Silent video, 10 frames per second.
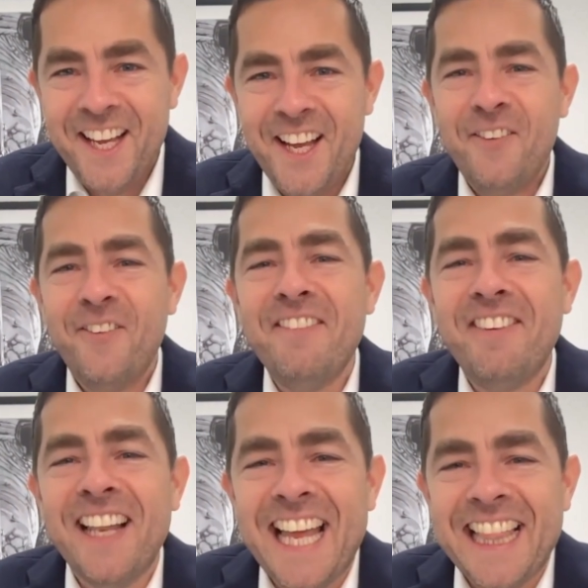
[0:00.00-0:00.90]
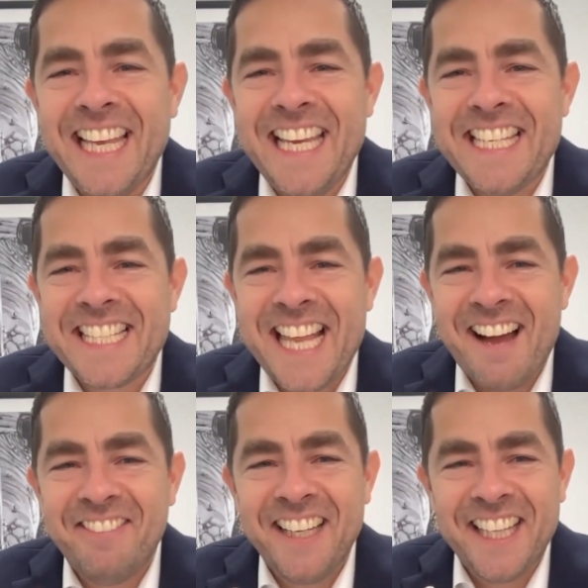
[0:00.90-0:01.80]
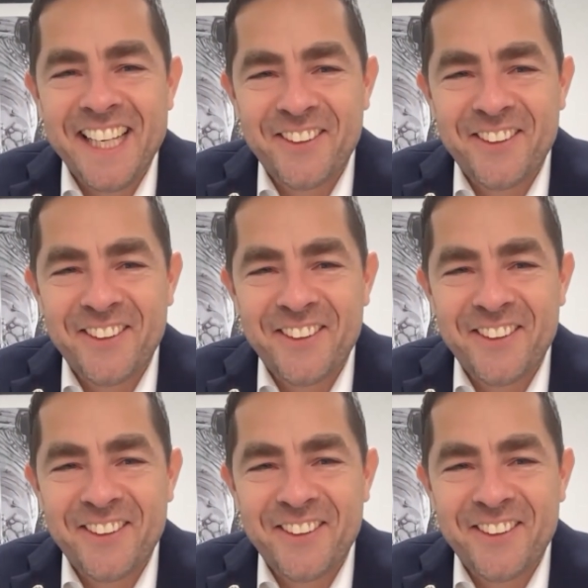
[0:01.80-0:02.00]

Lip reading: we will at least have it in